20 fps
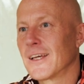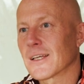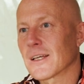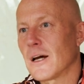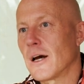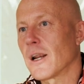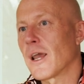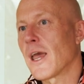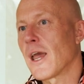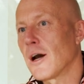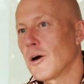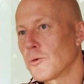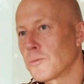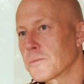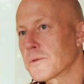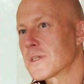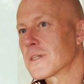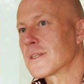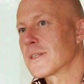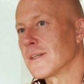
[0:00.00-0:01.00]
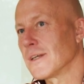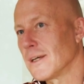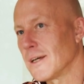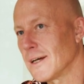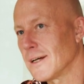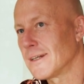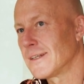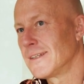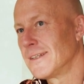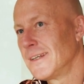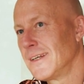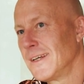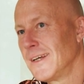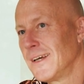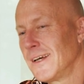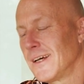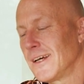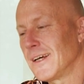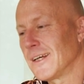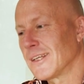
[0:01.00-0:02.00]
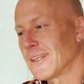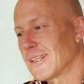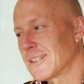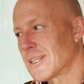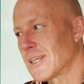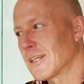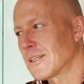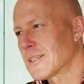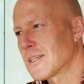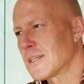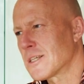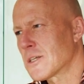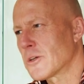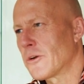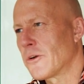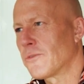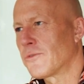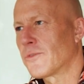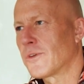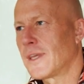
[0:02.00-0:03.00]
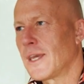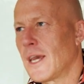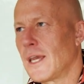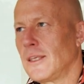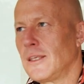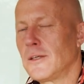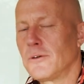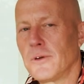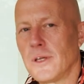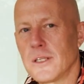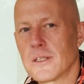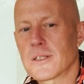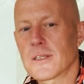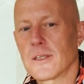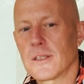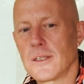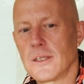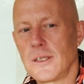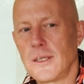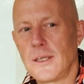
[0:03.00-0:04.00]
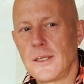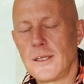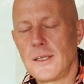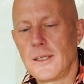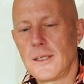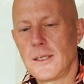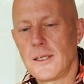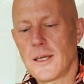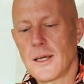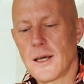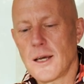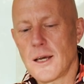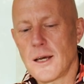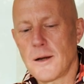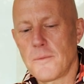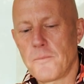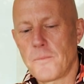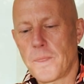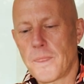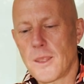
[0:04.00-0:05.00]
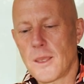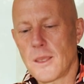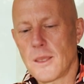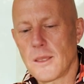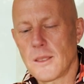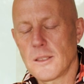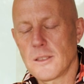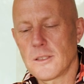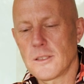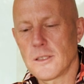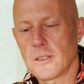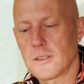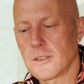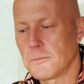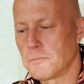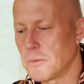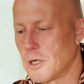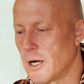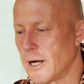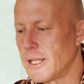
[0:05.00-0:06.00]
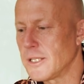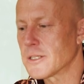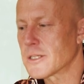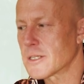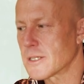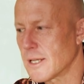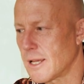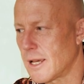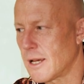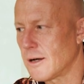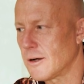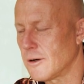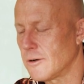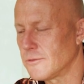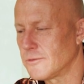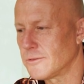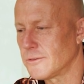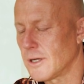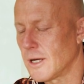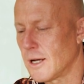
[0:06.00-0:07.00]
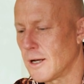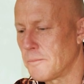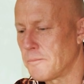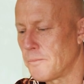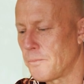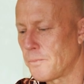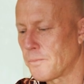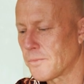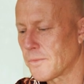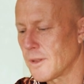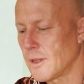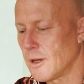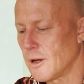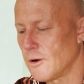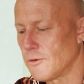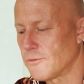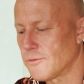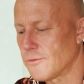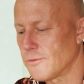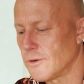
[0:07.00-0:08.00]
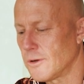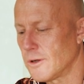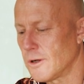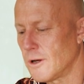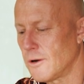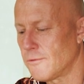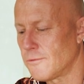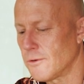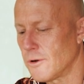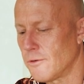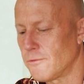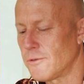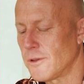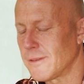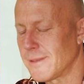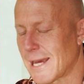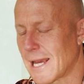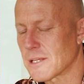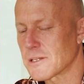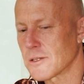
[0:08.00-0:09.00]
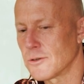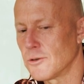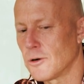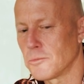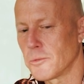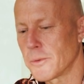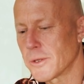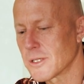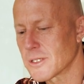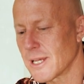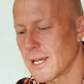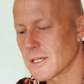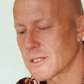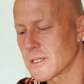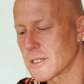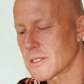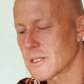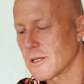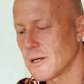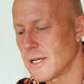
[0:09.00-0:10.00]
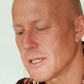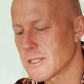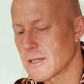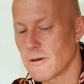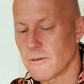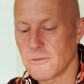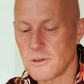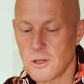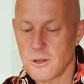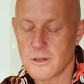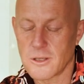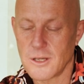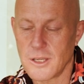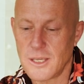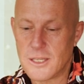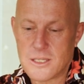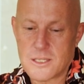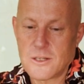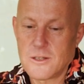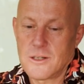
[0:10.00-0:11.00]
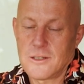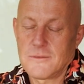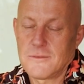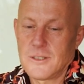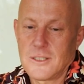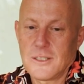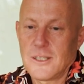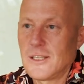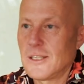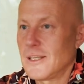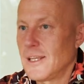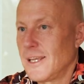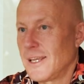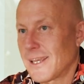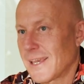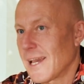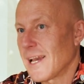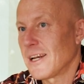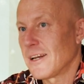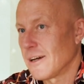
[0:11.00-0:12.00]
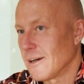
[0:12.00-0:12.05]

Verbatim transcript: kind of helps to, to, to sort of get you into the um, the, the, mindset of, um, of of, of that that's normal because exercise, however you look at it, it's not it, it can